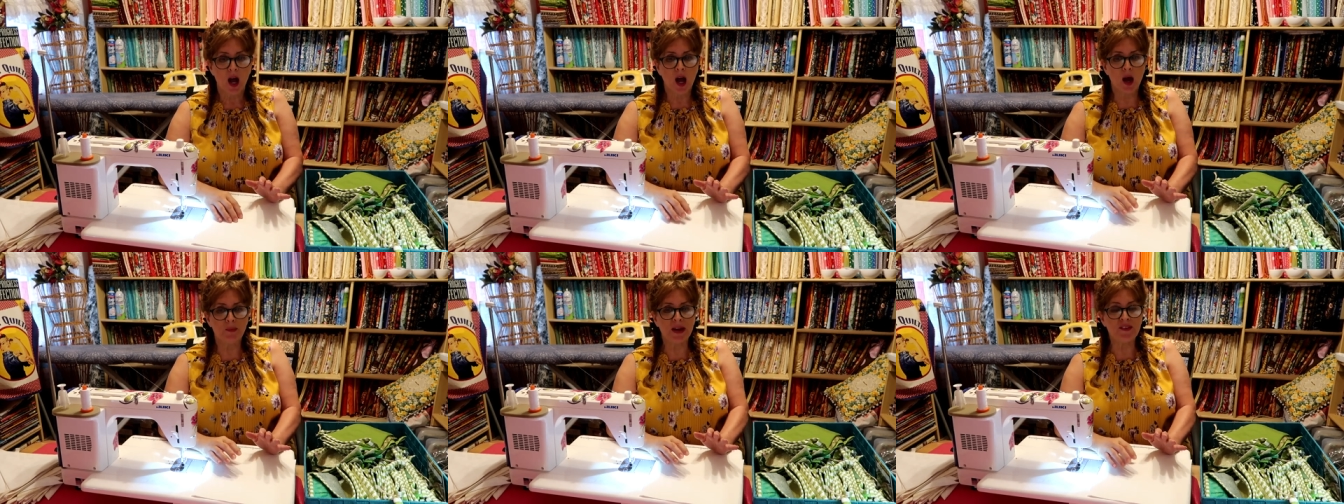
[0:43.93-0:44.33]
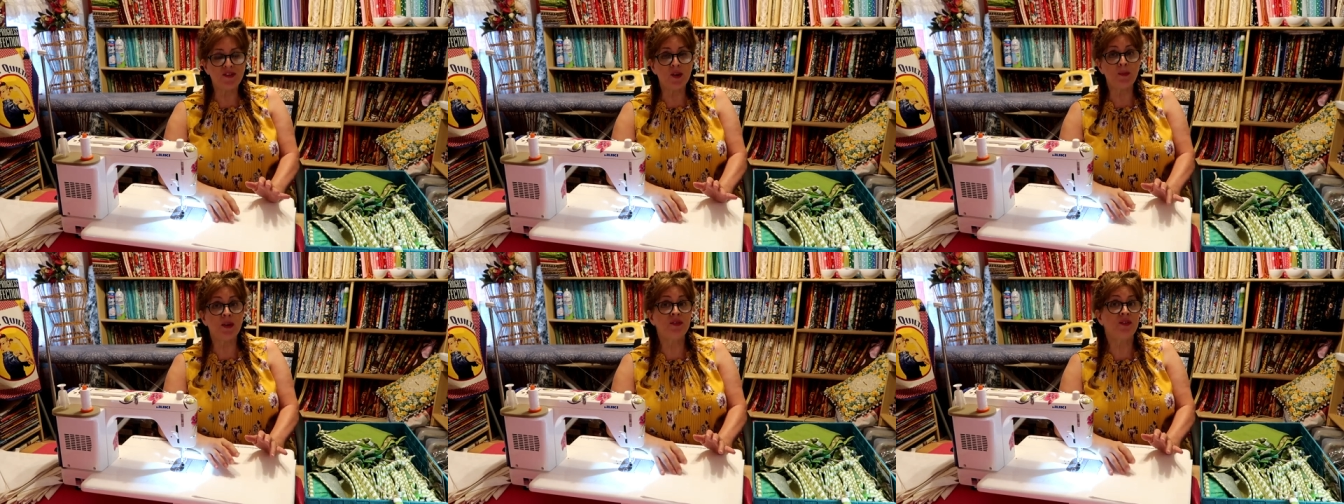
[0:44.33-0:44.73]
Um, if
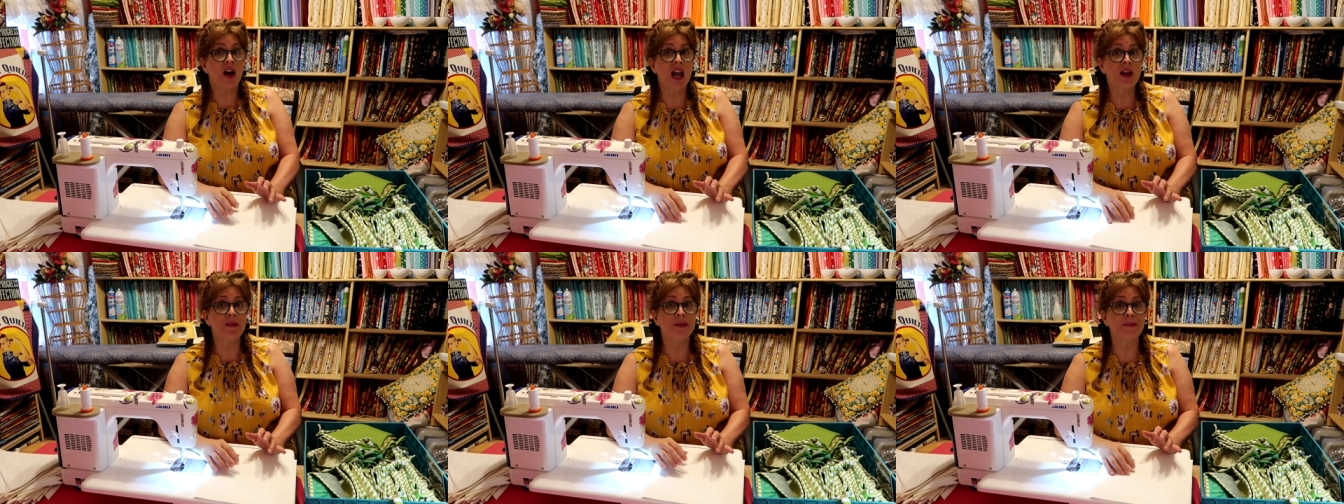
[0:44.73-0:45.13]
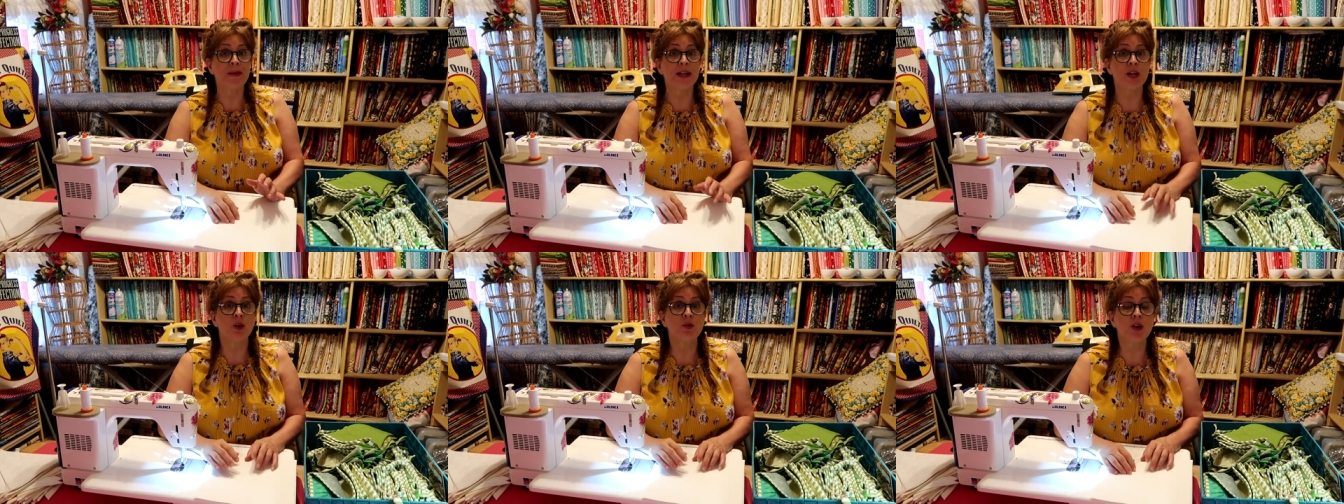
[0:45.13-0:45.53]
you've been following
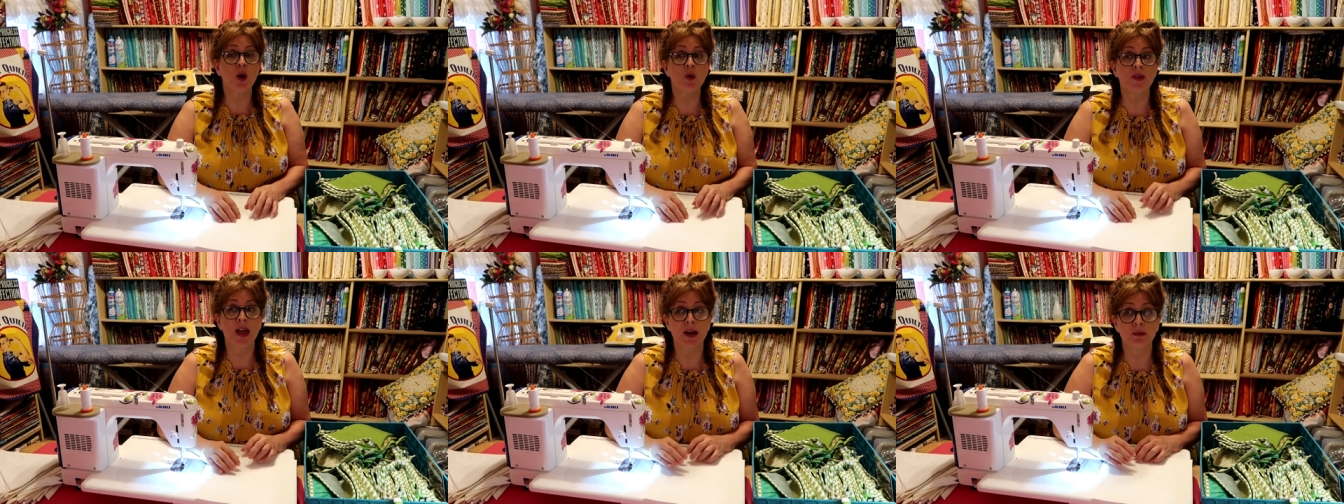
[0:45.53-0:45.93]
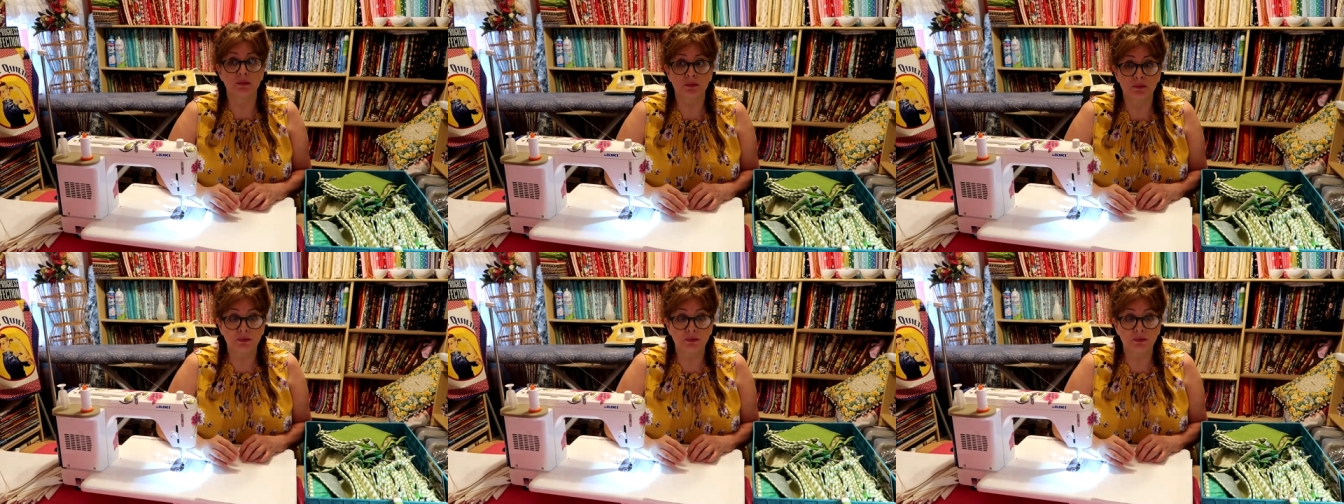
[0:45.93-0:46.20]
me, you know that.